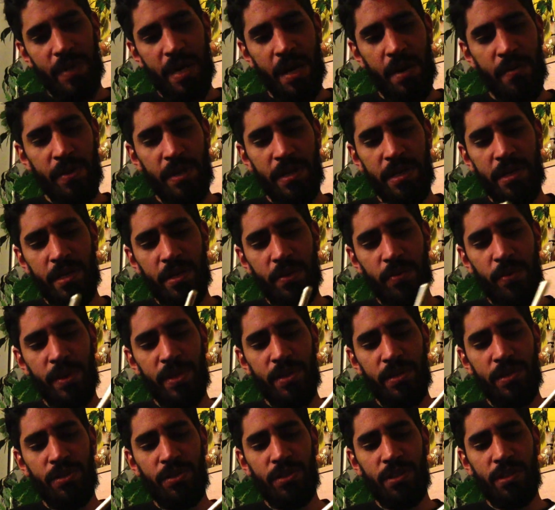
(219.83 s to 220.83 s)
area here where
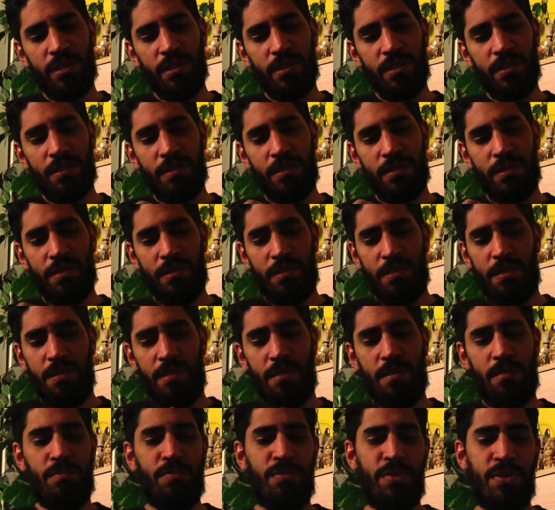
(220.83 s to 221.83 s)
you can just
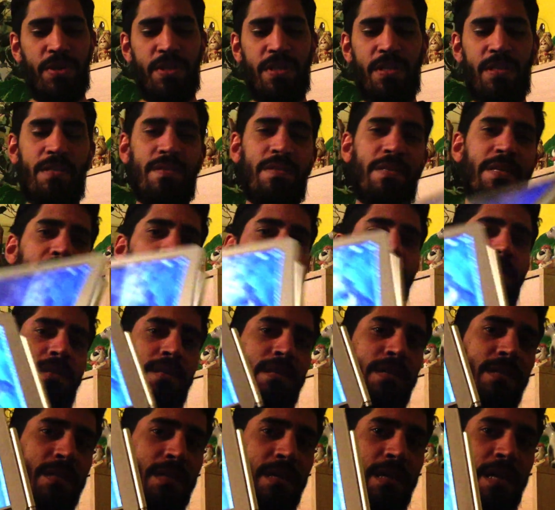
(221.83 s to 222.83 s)
put it in there
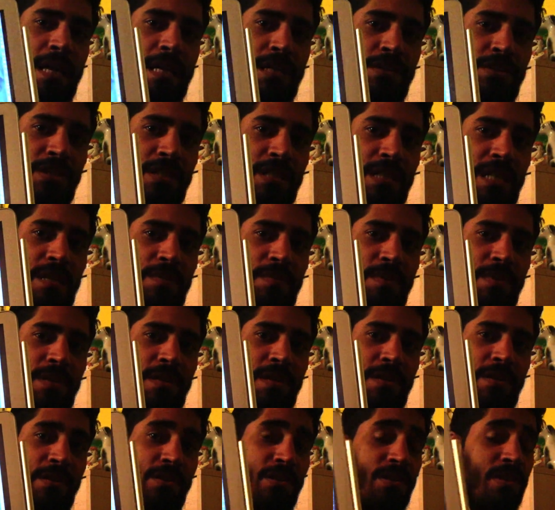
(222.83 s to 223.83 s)
and just keep it
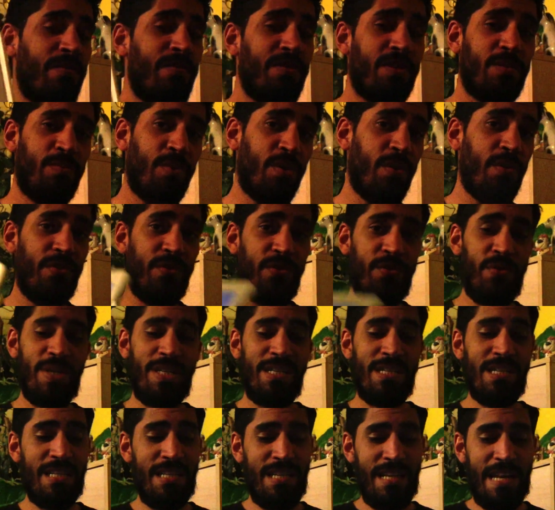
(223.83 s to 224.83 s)
there. The Surface Pro 3
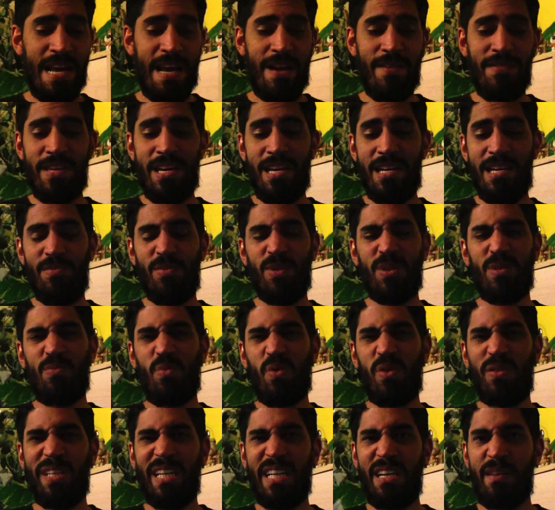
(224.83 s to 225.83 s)
didn't have that. It was
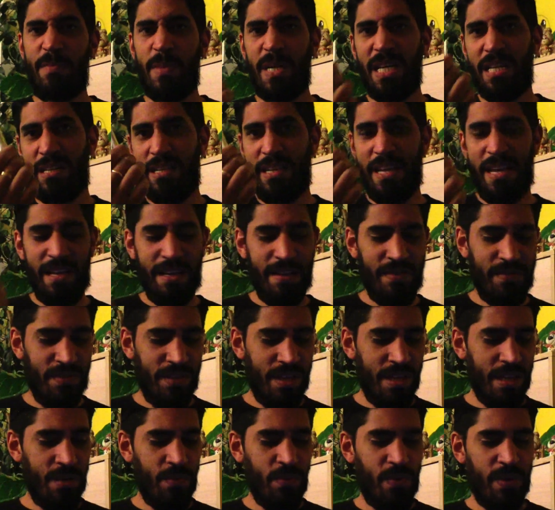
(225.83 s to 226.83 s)
more like a magnetic
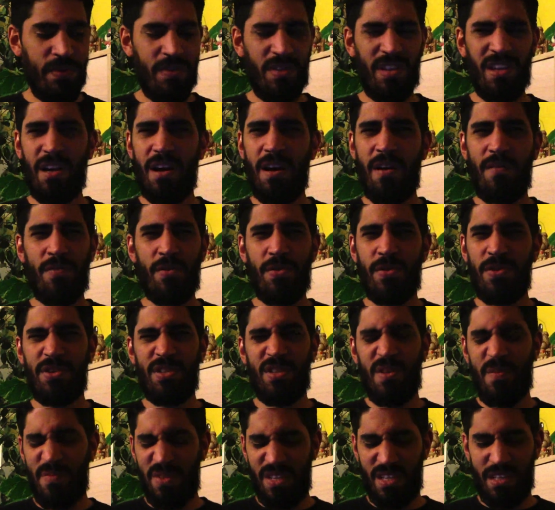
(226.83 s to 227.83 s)
thing with the cover or
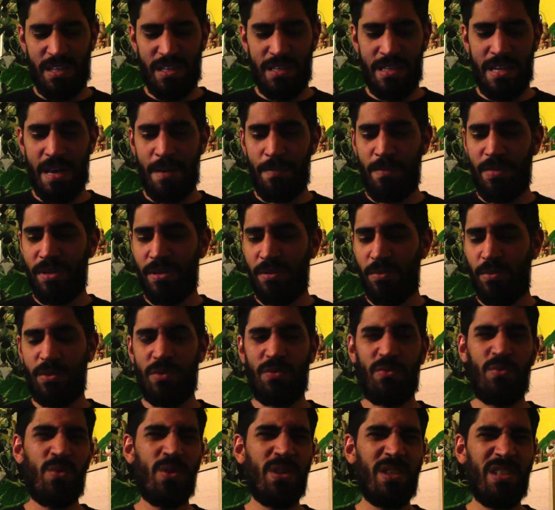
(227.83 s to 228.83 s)
something like that, but it
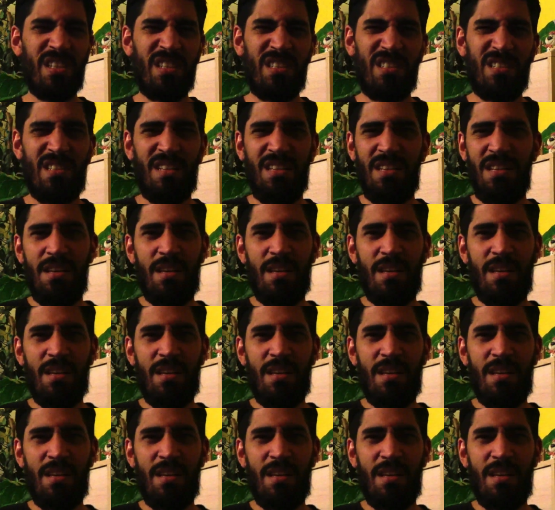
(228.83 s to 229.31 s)
was really